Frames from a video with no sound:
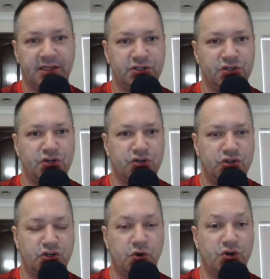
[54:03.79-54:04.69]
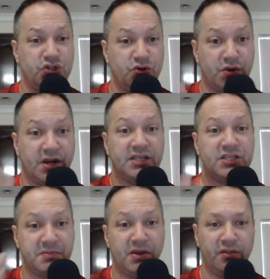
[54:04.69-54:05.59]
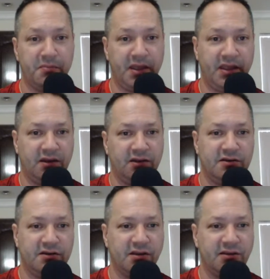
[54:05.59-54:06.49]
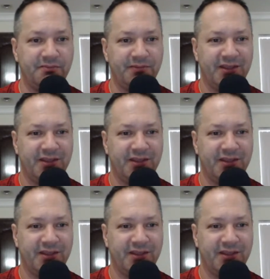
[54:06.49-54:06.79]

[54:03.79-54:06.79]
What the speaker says: It's torture when I smell the bacon cooking.